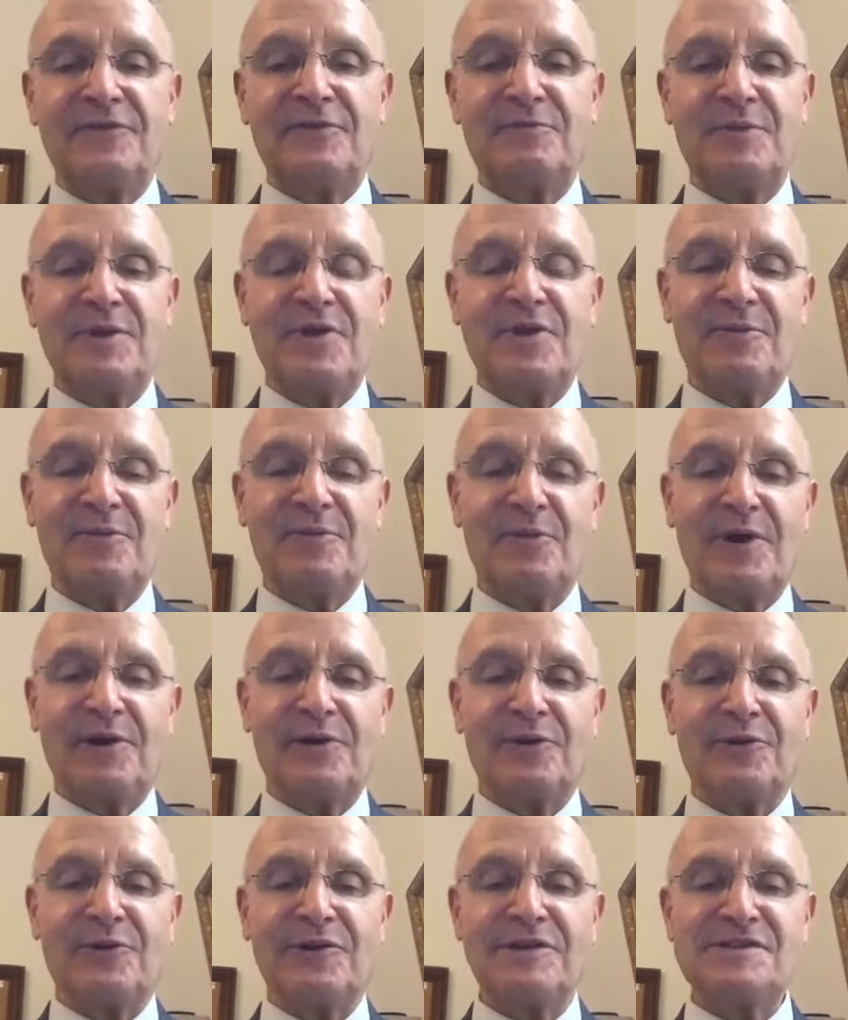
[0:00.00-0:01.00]
to become a
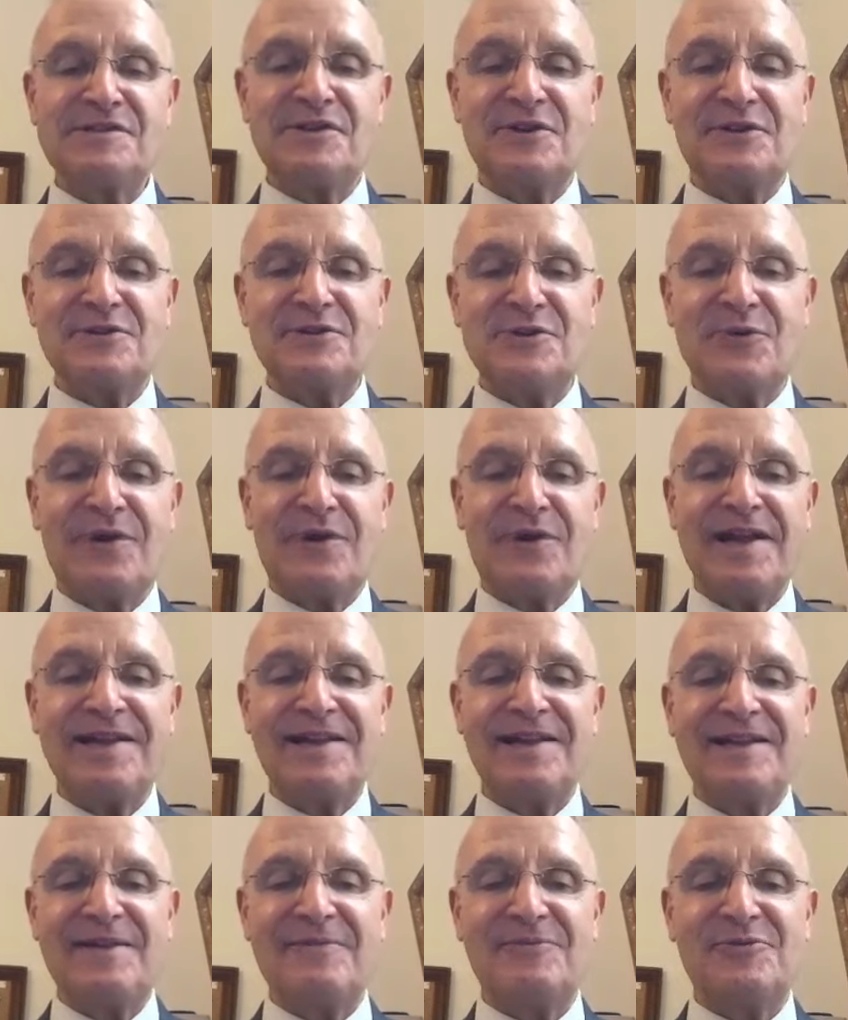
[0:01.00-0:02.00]
regular listener so I
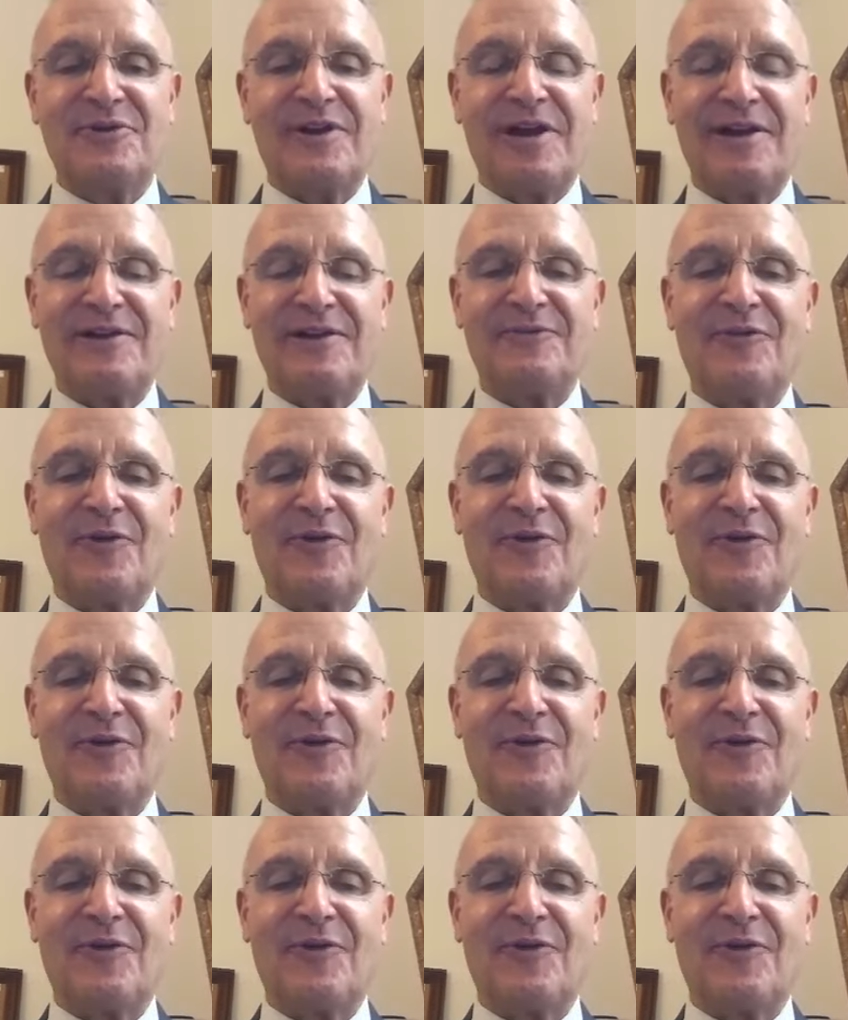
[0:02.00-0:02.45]
can keep track of